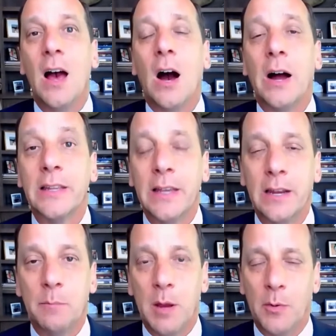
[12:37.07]
on getting
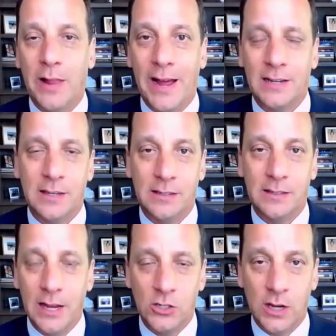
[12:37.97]
people access to
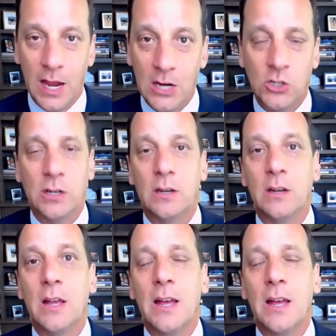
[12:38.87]
education,